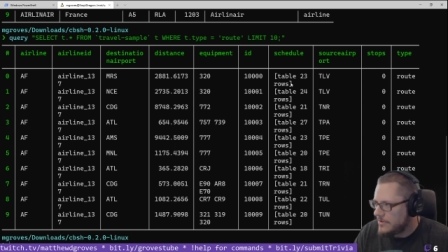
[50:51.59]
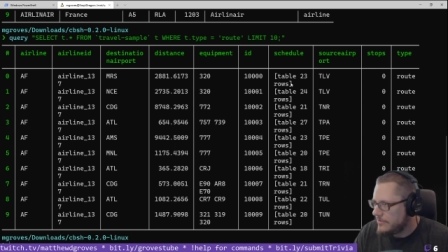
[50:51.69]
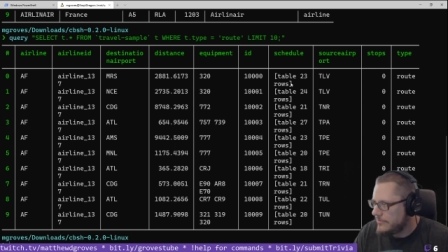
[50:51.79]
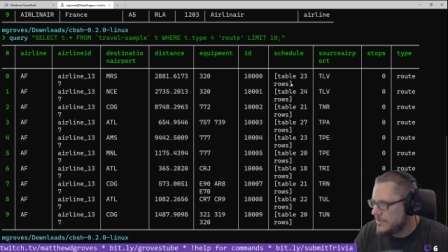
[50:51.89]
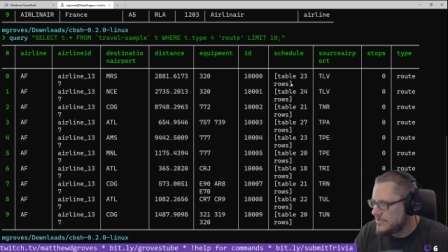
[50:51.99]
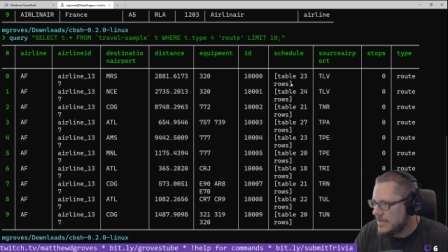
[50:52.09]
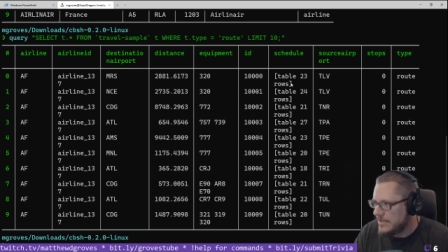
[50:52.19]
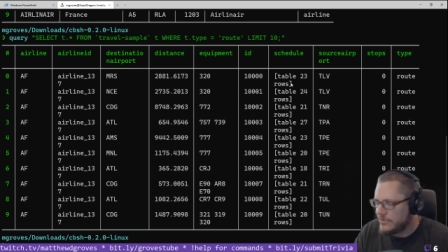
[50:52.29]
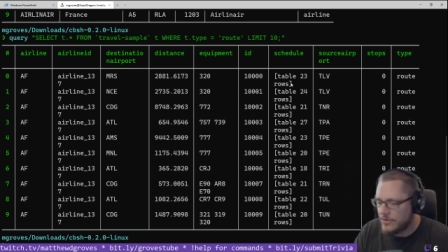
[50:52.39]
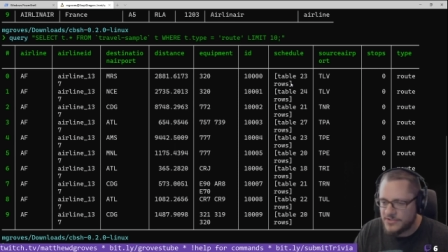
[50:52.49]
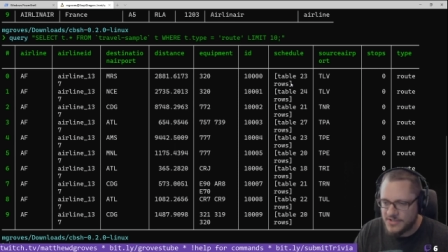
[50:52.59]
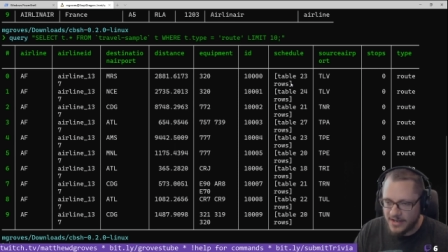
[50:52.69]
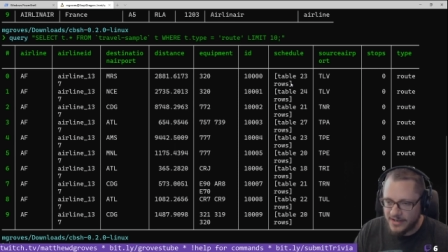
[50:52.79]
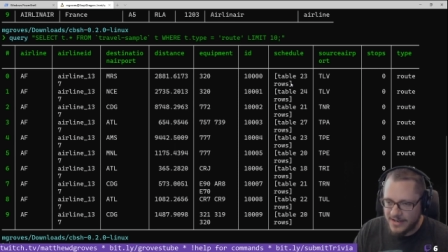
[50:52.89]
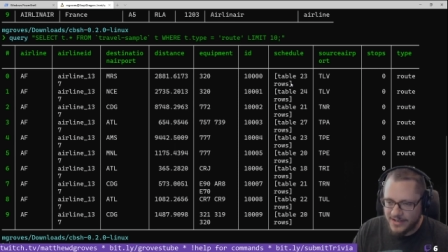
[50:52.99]
for the sake of your own
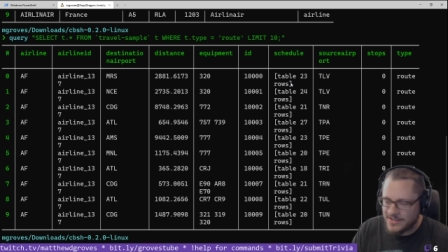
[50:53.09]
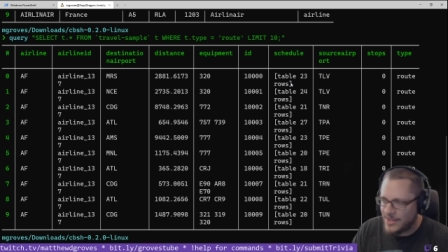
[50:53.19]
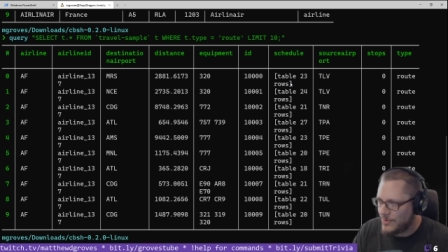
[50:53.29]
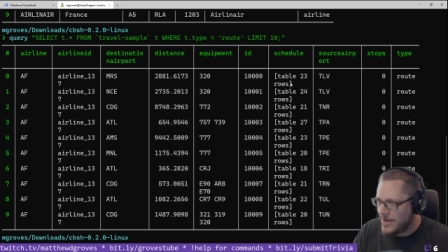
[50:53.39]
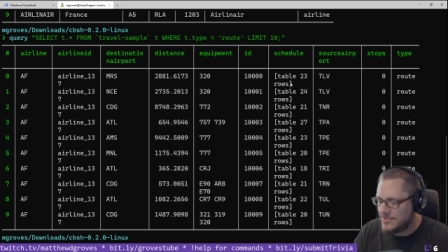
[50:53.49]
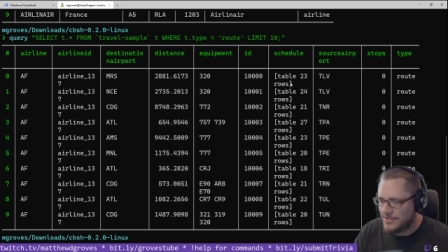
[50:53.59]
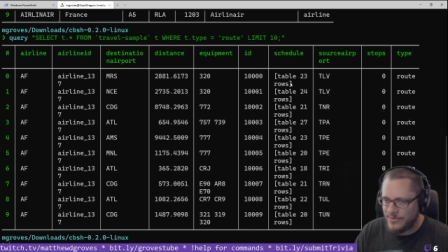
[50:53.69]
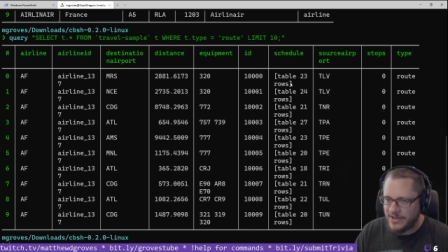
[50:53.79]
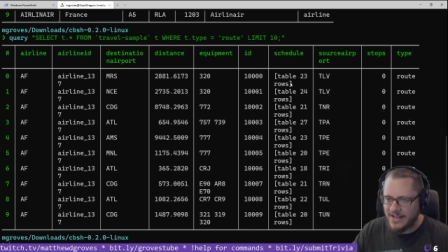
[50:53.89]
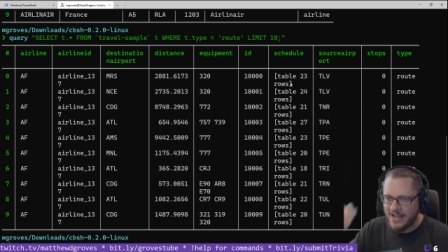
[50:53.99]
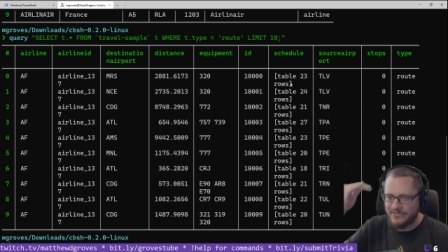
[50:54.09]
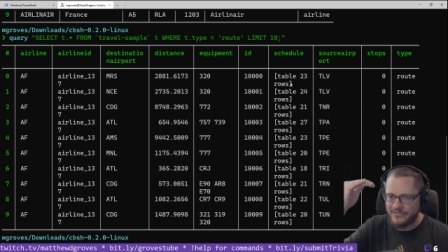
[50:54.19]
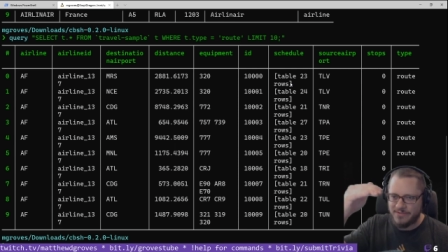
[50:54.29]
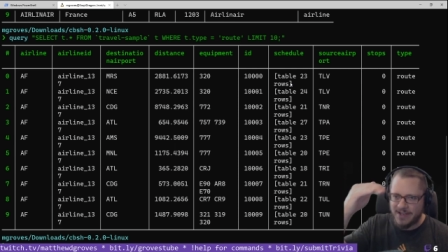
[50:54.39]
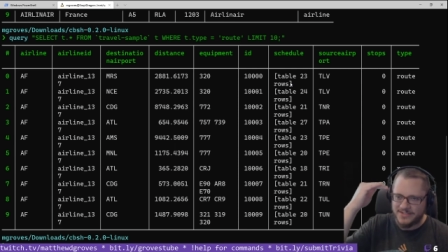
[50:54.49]
sanity, because otherwise we could have
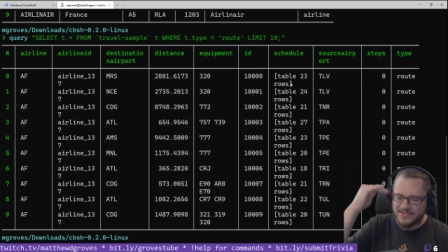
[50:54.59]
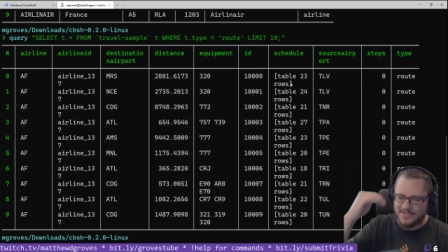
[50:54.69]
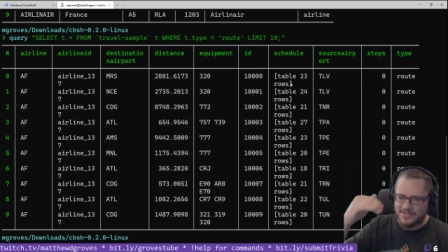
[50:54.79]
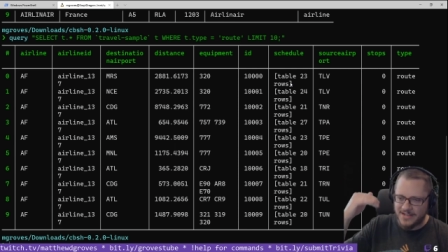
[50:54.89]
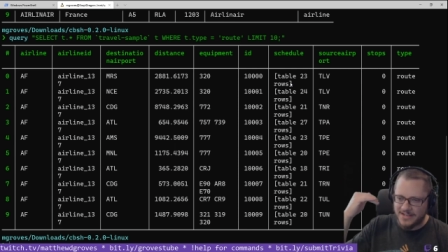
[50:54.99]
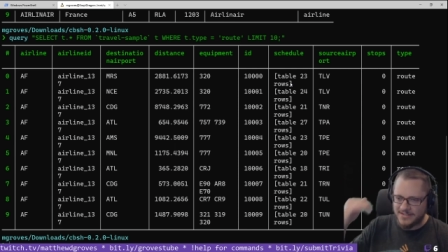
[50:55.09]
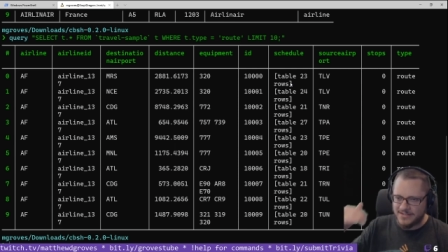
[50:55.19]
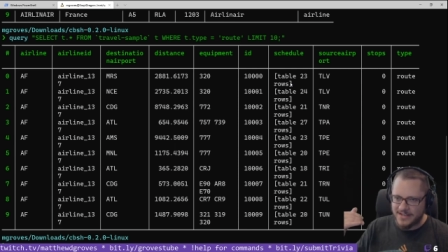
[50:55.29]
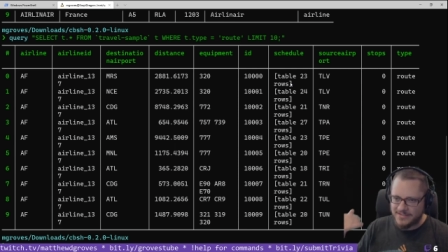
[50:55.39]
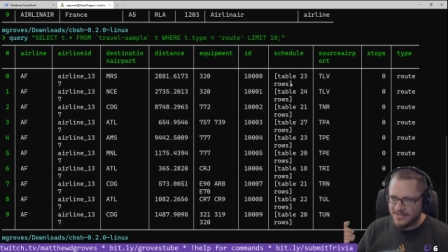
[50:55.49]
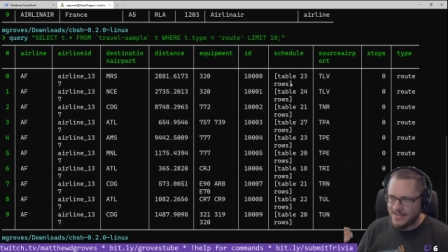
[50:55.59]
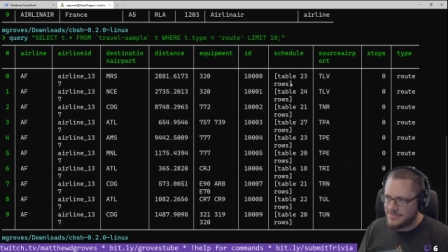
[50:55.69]
nested. So